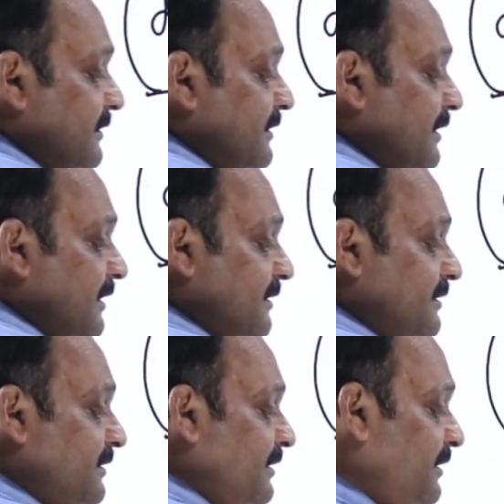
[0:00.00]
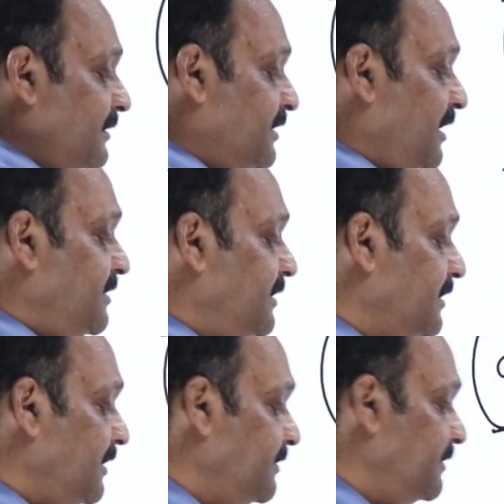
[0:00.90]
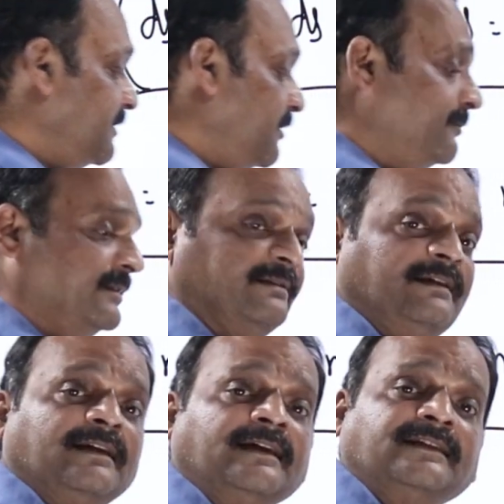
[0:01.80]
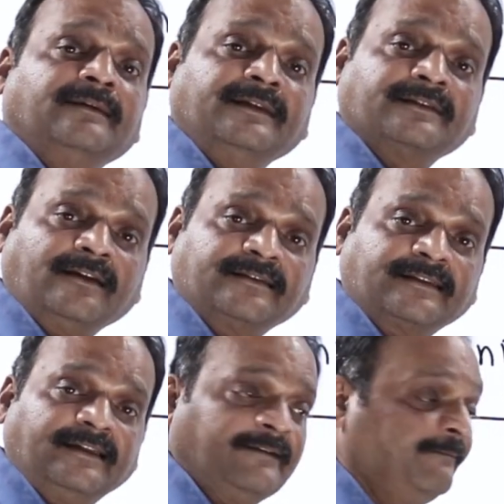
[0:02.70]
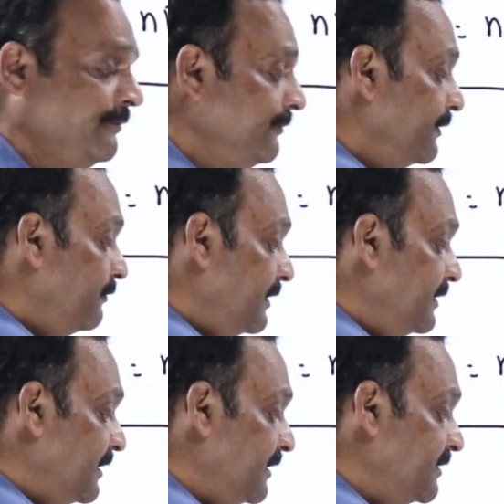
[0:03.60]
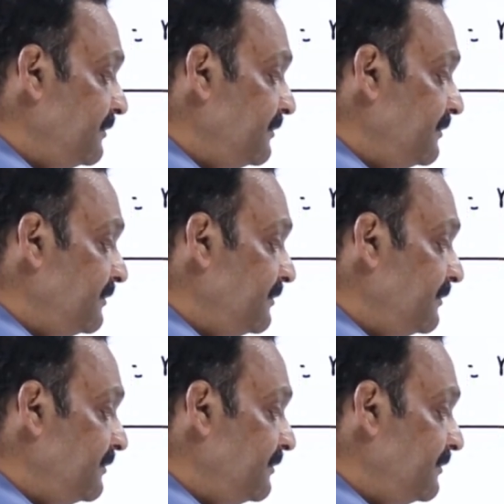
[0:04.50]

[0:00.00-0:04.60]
internal energy, change in internal energy is 0 means internal energy remains constant. When internal energy